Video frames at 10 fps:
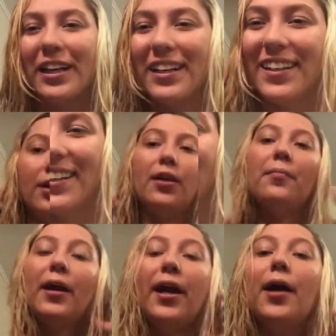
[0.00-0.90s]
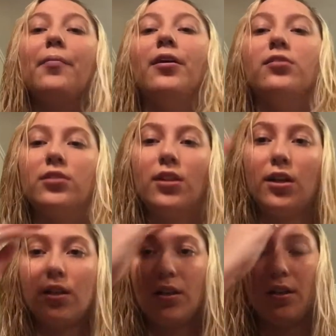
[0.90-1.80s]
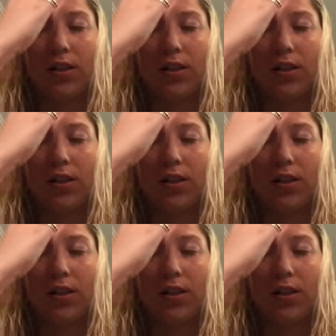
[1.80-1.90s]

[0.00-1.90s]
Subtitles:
Now that my eyebrows are done,